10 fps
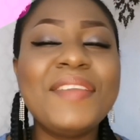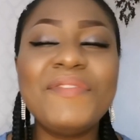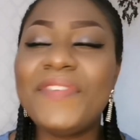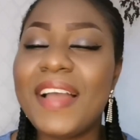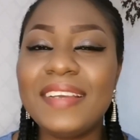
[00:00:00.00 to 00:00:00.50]

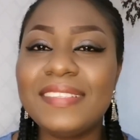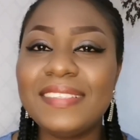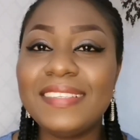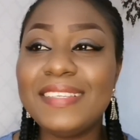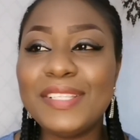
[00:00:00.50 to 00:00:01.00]
In fact,
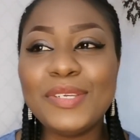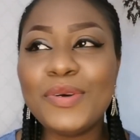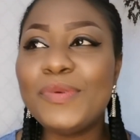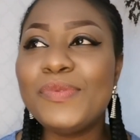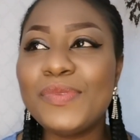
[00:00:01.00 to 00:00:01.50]
the
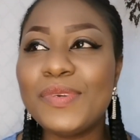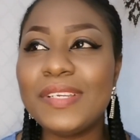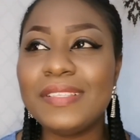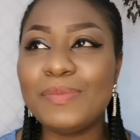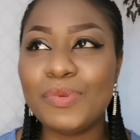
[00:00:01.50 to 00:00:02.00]
whole
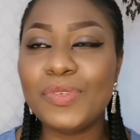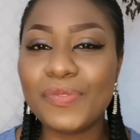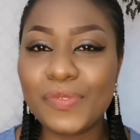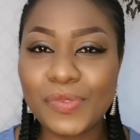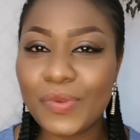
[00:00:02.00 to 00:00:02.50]
song is a
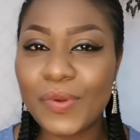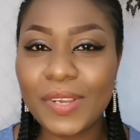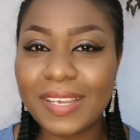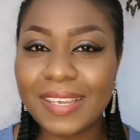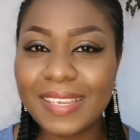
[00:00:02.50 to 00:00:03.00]
beautiful
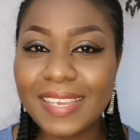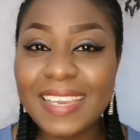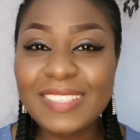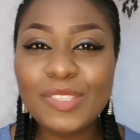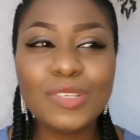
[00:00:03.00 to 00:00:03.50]
song.
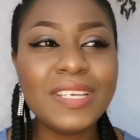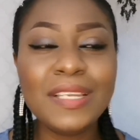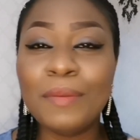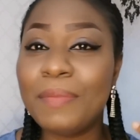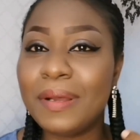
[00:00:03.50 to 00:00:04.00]
It's
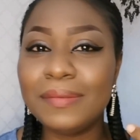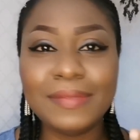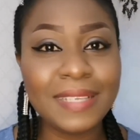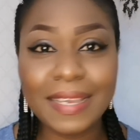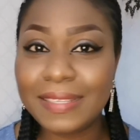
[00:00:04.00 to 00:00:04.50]
talking
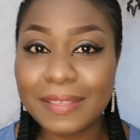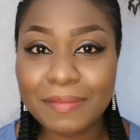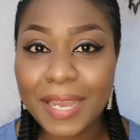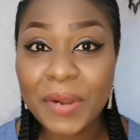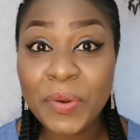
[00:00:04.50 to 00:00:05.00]
about getting
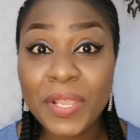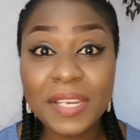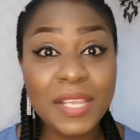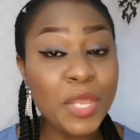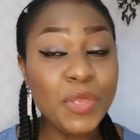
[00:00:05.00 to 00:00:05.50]

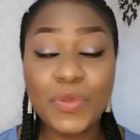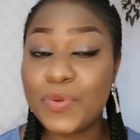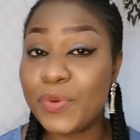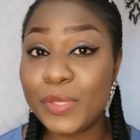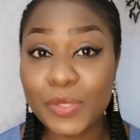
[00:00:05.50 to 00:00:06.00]
married, you
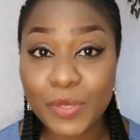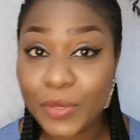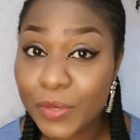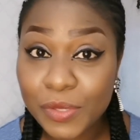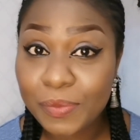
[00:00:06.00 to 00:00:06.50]
go into your
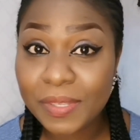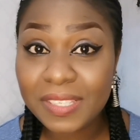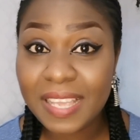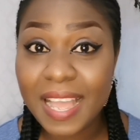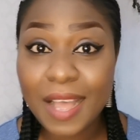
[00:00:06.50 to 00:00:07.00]

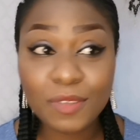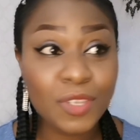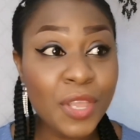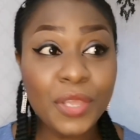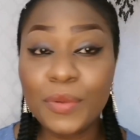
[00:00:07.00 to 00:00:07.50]
husband's house,
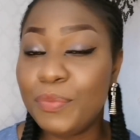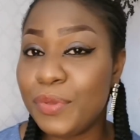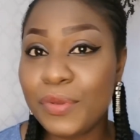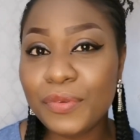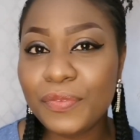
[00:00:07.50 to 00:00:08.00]
a
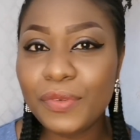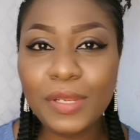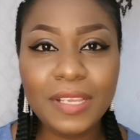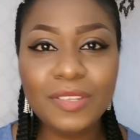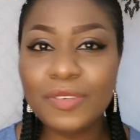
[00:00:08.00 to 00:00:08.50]
beautiful
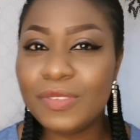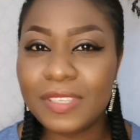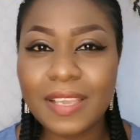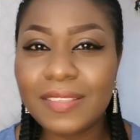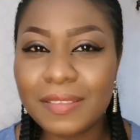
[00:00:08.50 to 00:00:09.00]
lady who's
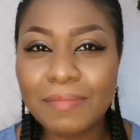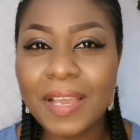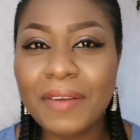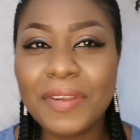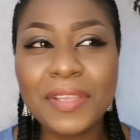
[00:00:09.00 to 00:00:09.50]
getting
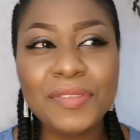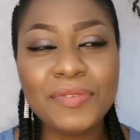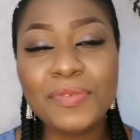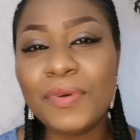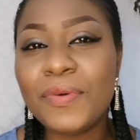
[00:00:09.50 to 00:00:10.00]
married,
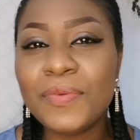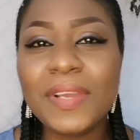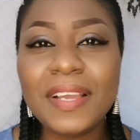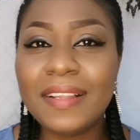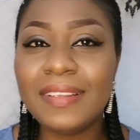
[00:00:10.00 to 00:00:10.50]
you go
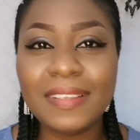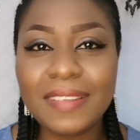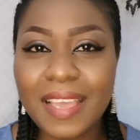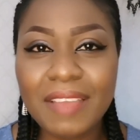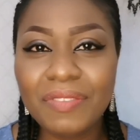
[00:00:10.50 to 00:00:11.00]
well and
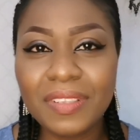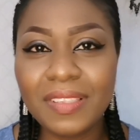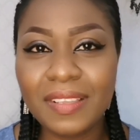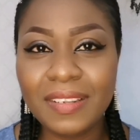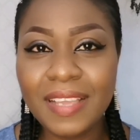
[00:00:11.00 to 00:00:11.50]

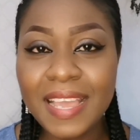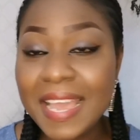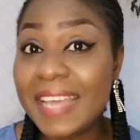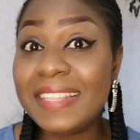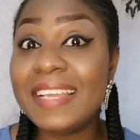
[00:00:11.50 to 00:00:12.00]
everything.
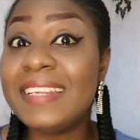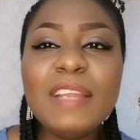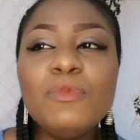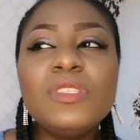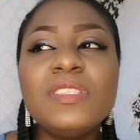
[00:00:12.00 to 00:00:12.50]
And that in
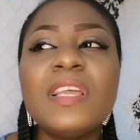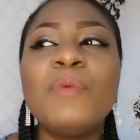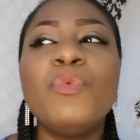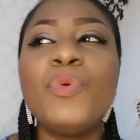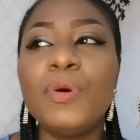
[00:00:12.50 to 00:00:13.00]
9 months'
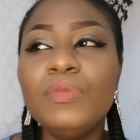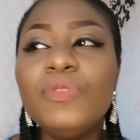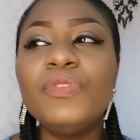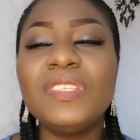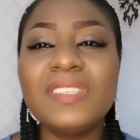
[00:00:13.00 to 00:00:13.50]
time, we'll come
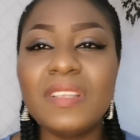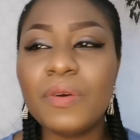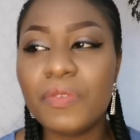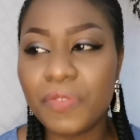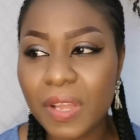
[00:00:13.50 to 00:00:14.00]
to visit
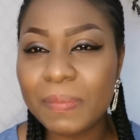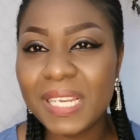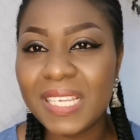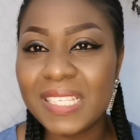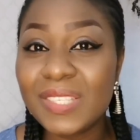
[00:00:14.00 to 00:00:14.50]
our
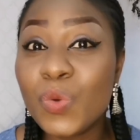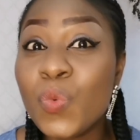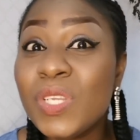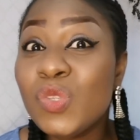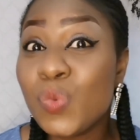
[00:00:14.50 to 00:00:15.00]
families
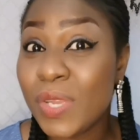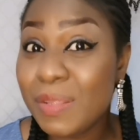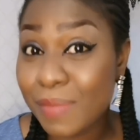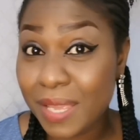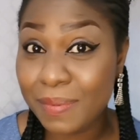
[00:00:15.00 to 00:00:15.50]
with
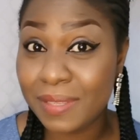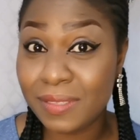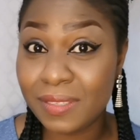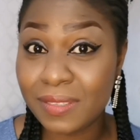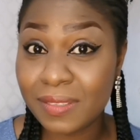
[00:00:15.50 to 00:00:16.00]
twin
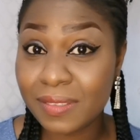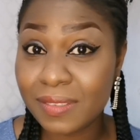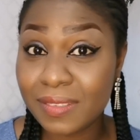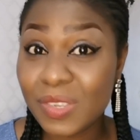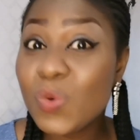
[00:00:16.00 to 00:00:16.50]
babies.
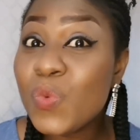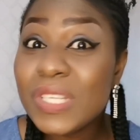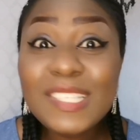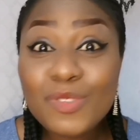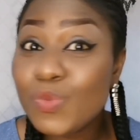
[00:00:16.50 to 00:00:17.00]

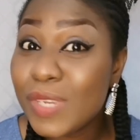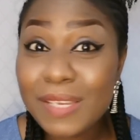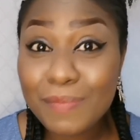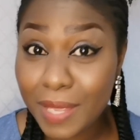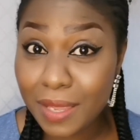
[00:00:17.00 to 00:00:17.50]
With
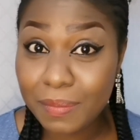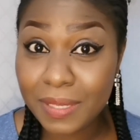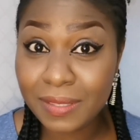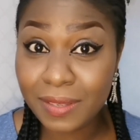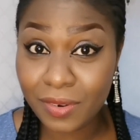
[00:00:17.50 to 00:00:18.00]
twin
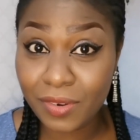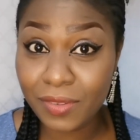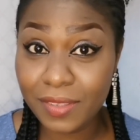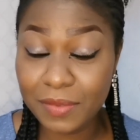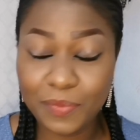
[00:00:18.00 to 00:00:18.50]
babies,
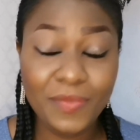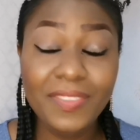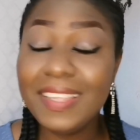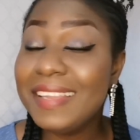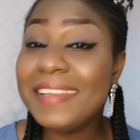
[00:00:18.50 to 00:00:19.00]
girl.
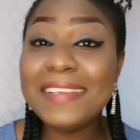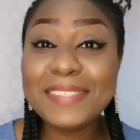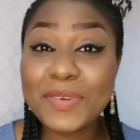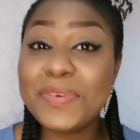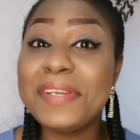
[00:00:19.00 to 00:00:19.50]

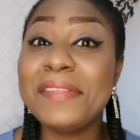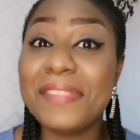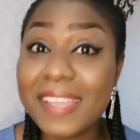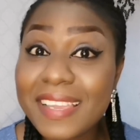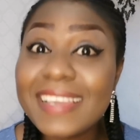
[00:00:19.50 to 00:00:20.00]
He's already
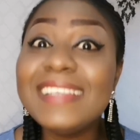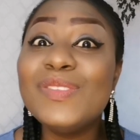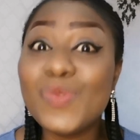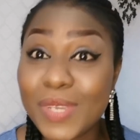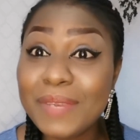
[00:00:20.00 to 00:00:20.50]

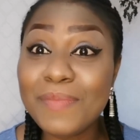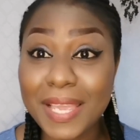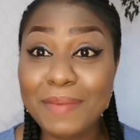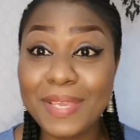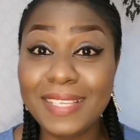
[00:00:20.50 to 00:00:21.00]
thinking twin
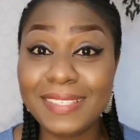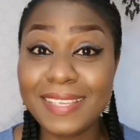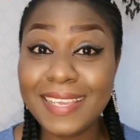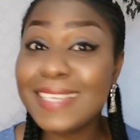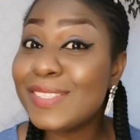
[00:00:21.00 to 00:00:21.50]
babies.
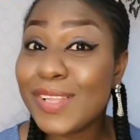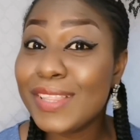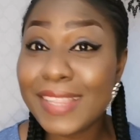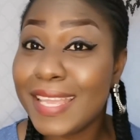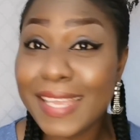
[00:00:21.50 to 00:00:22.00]
He's
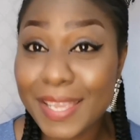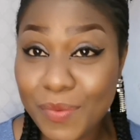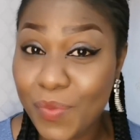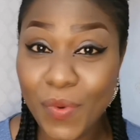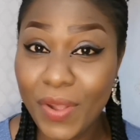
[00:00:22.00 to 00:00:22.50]
not
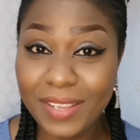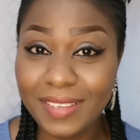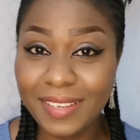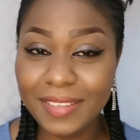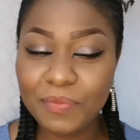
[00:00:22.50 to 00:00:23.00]
thinking
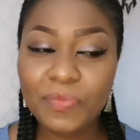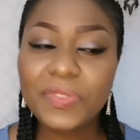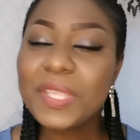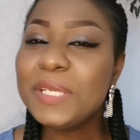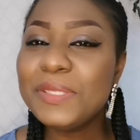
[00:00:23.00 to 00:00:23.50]
one.
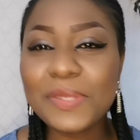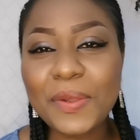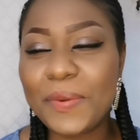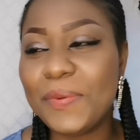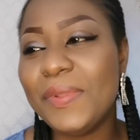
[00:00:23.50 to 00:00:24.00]

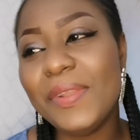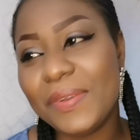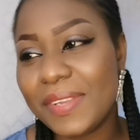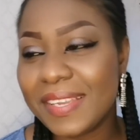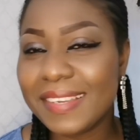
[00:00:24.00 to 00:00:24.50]
So,
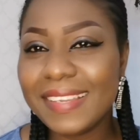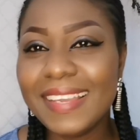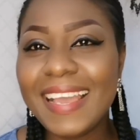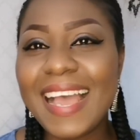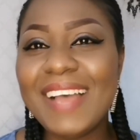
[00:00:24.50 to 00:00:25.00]
look,
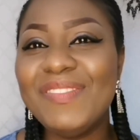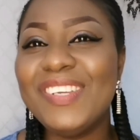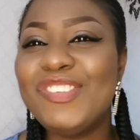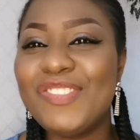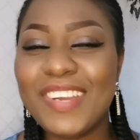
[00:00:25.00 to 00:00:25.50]
I'm
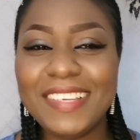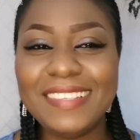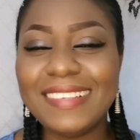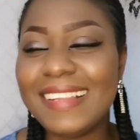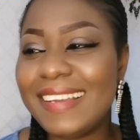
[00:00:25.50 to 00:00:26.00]
not trying
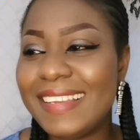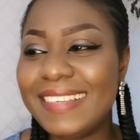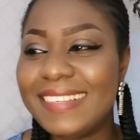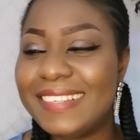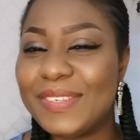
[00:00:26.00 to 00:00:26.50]

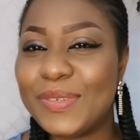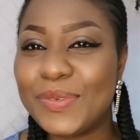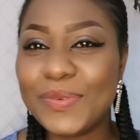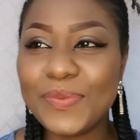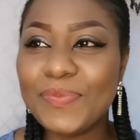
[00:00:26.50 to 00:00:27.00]

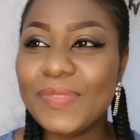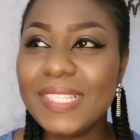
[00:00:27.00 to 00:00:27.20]
to